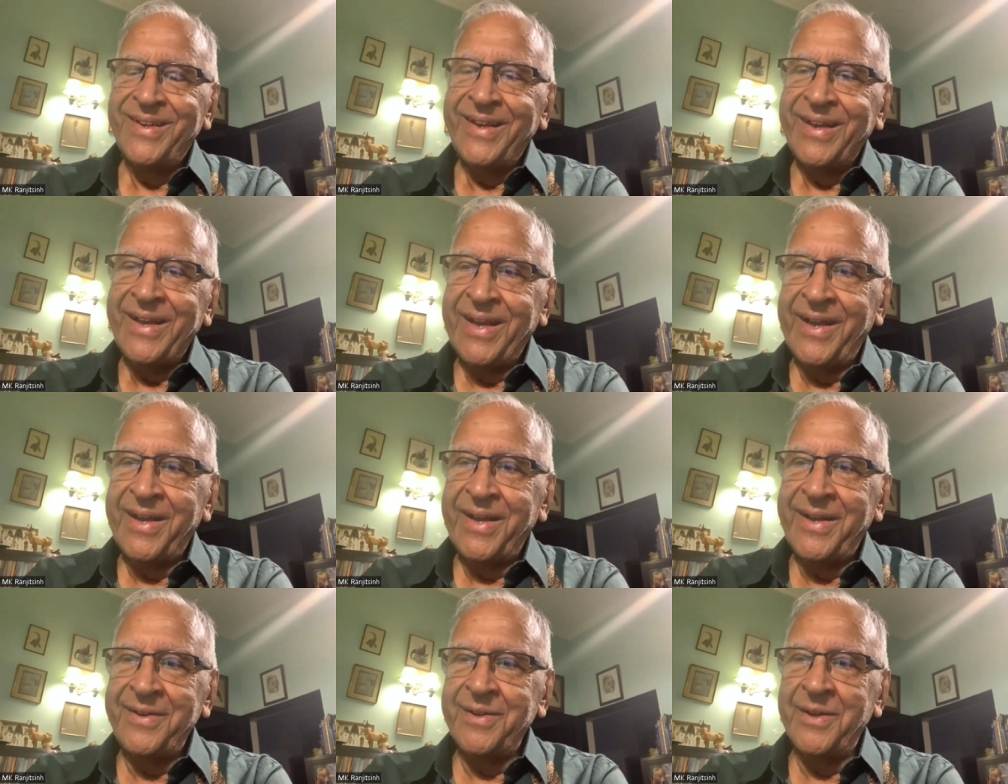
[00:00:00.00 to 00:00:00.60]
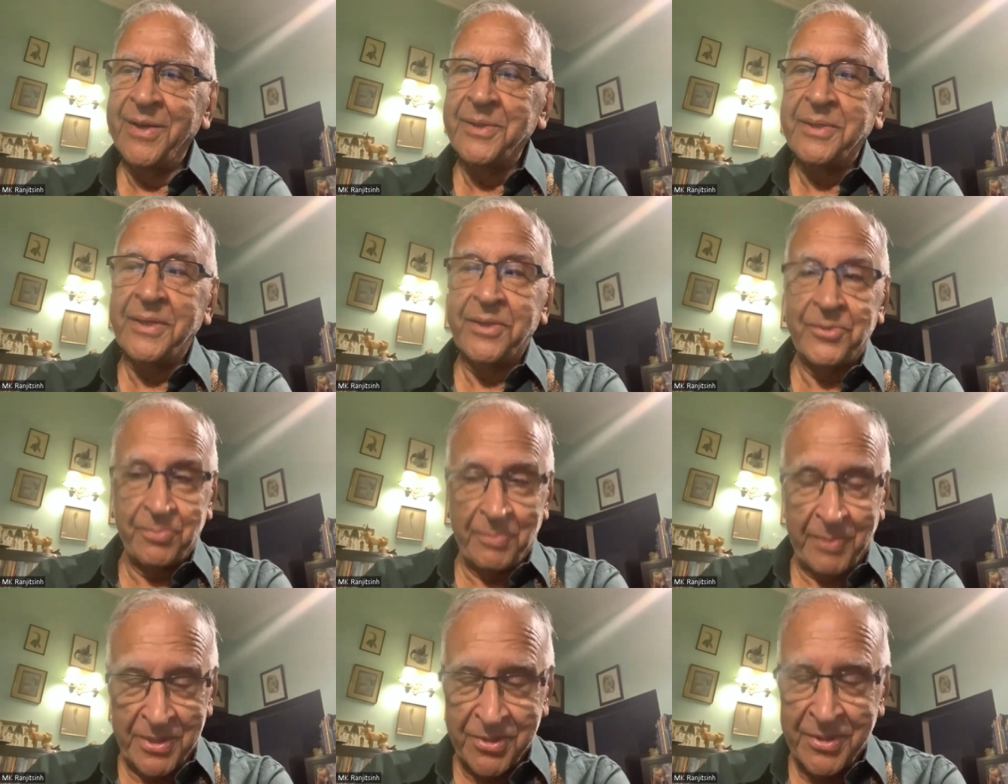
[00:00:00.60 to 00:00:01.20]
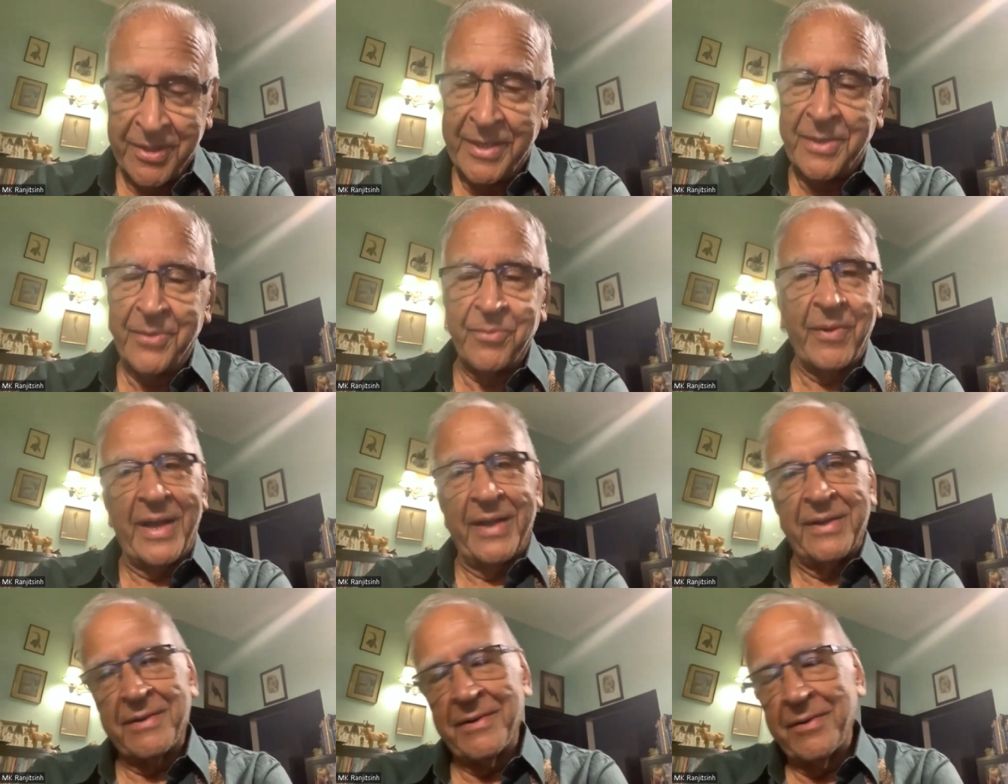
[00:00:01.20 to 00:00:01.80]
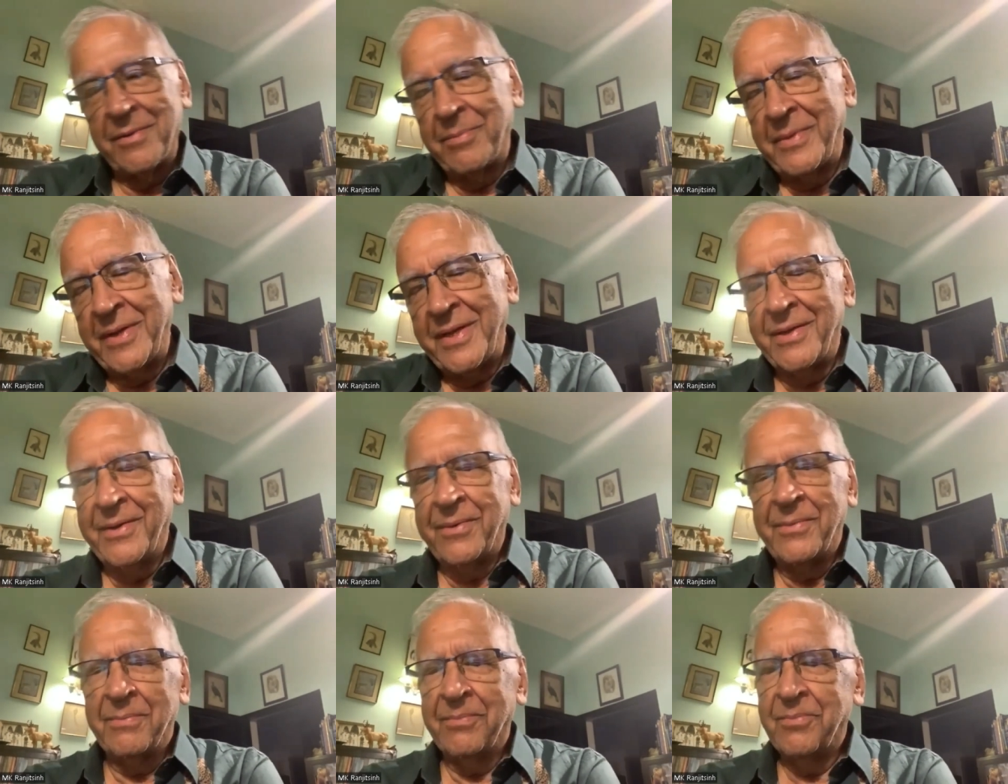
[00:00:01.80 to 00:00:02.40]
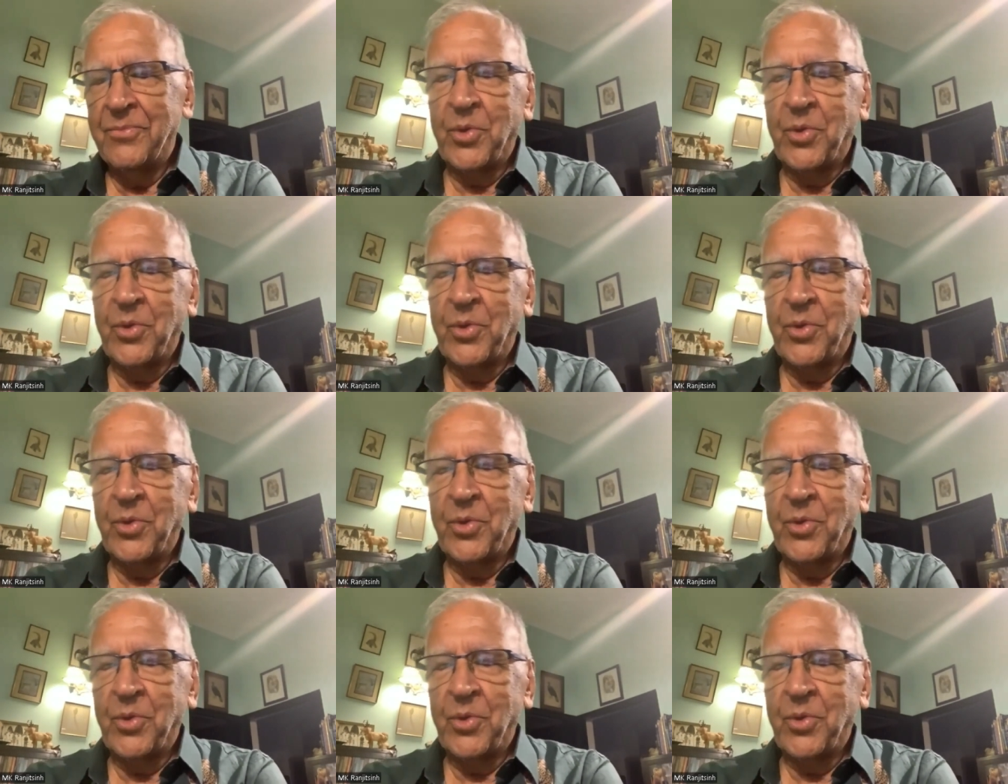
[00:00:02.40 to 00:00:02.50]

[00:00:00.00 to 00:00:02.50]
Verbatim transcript: and uh, they especially invited me and